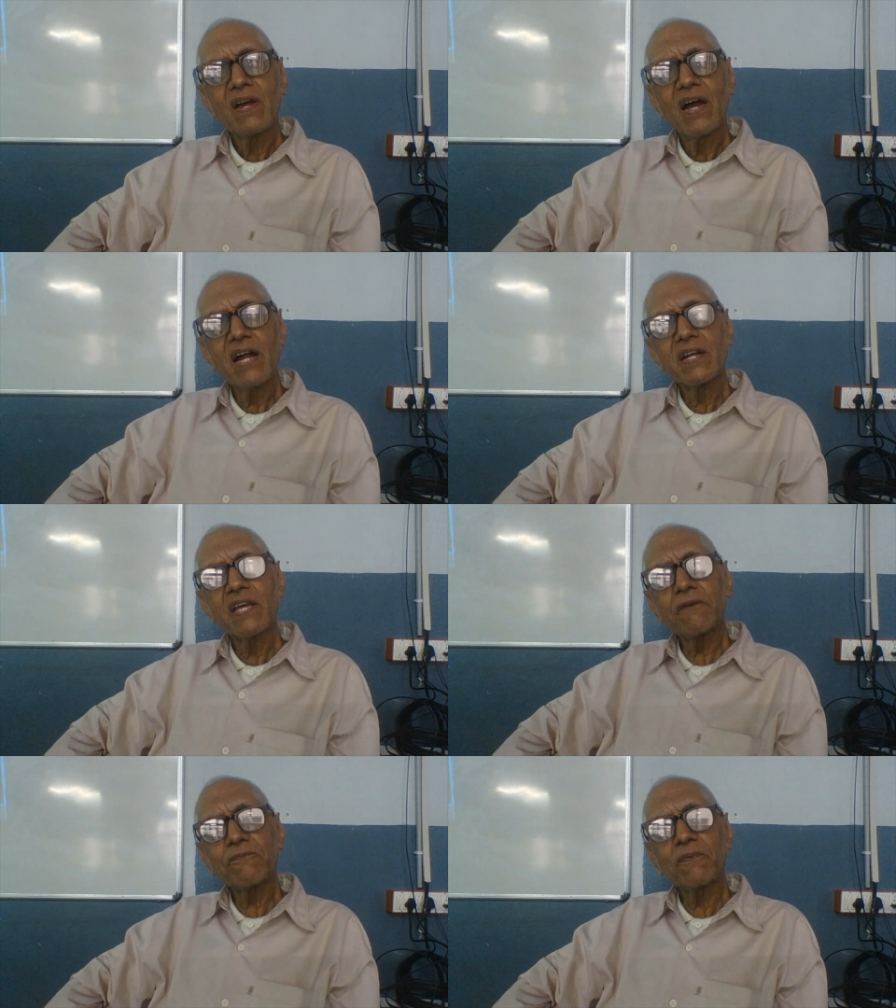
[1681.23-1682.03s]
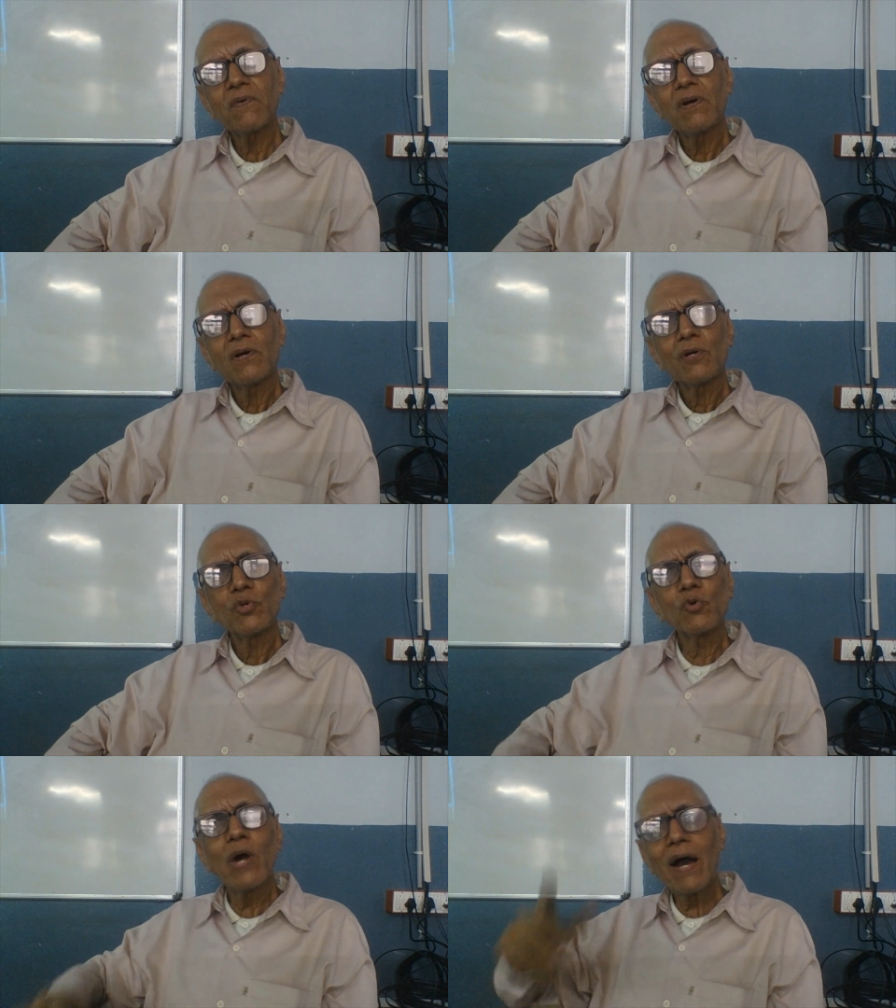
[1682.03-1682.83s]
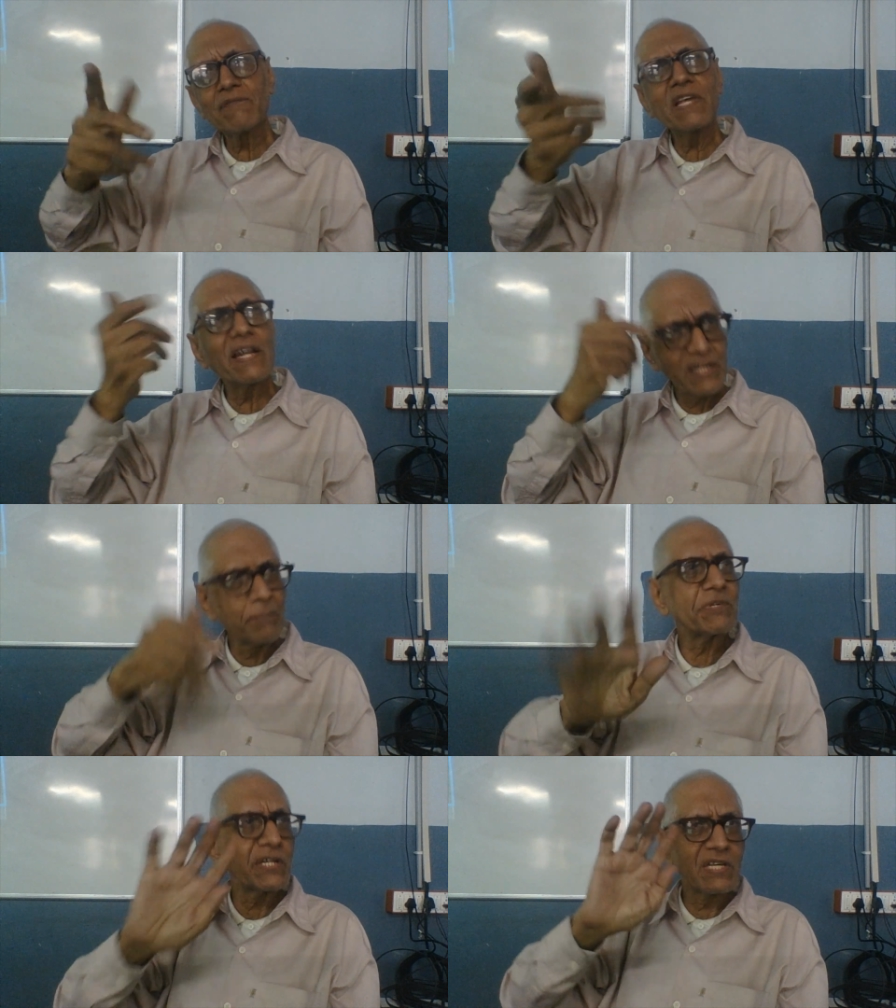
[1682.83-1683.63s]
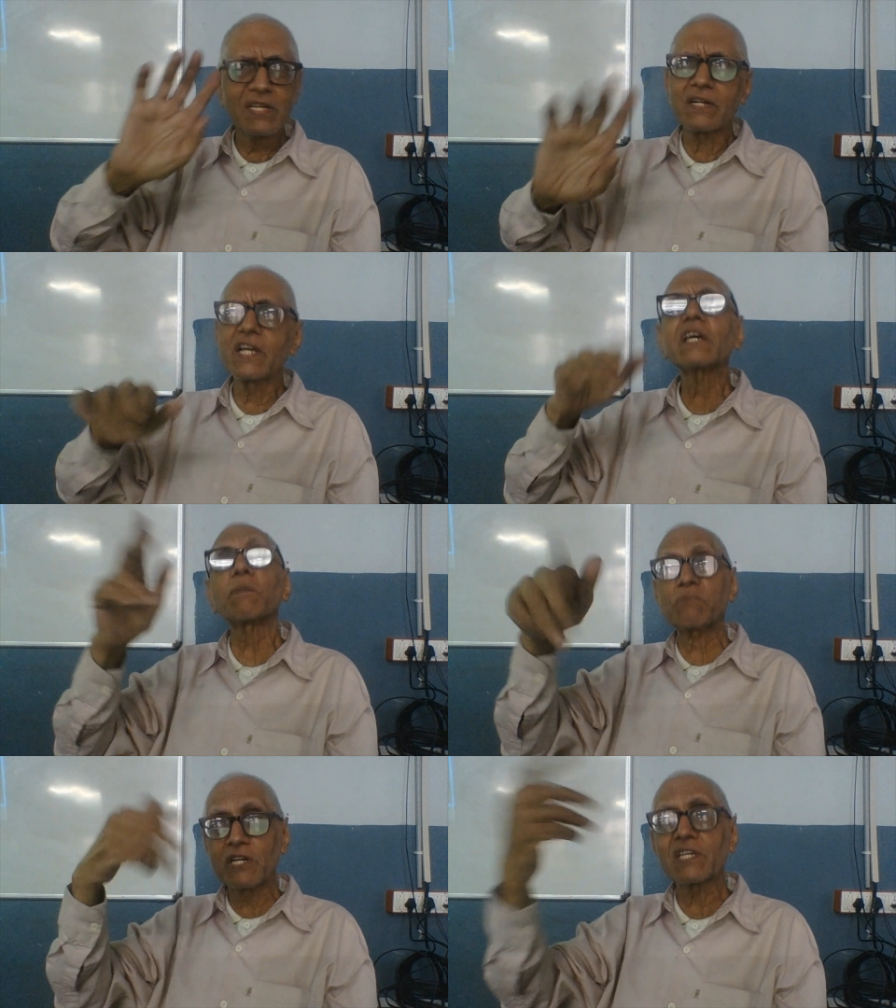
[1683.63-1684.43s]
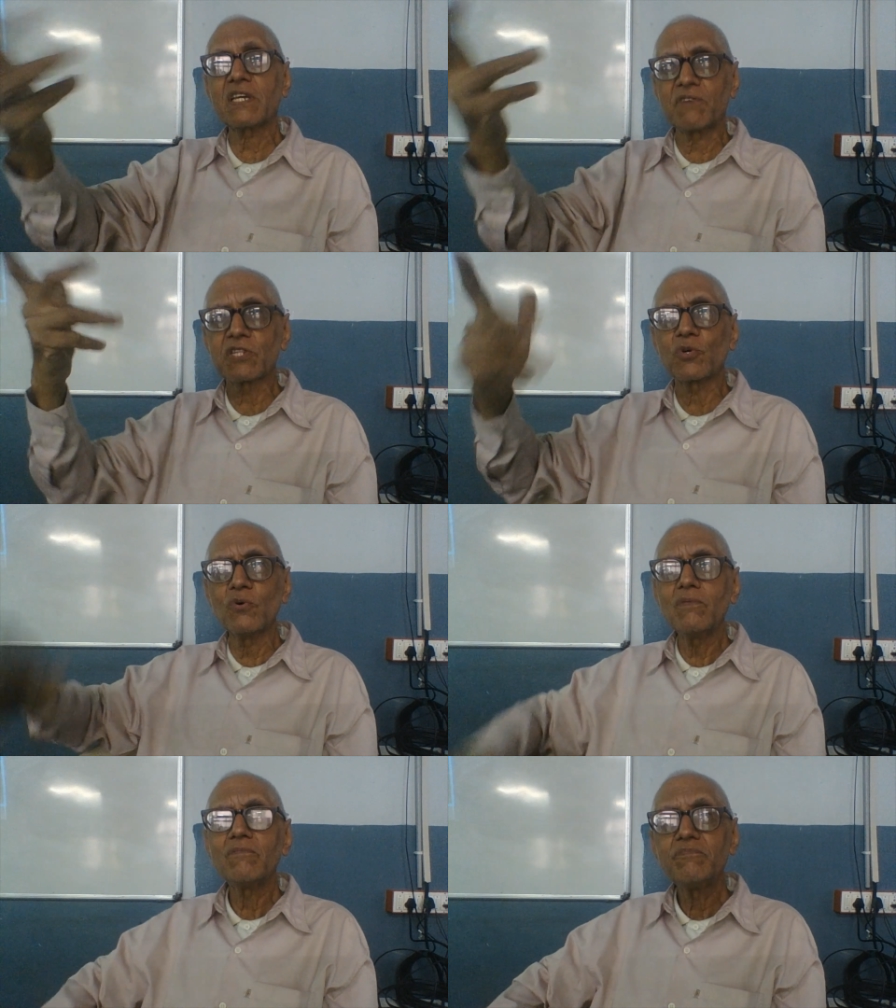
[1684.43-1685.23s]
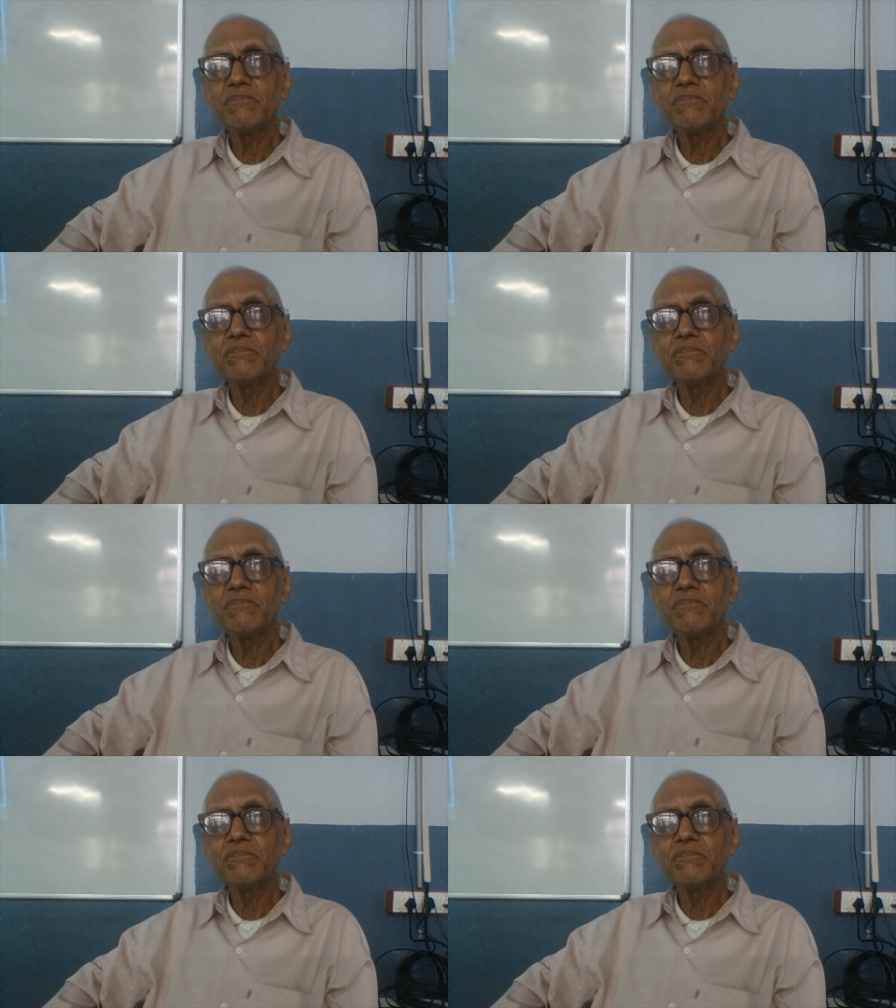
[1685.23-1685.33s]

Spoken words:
And if you have the decryption key with you,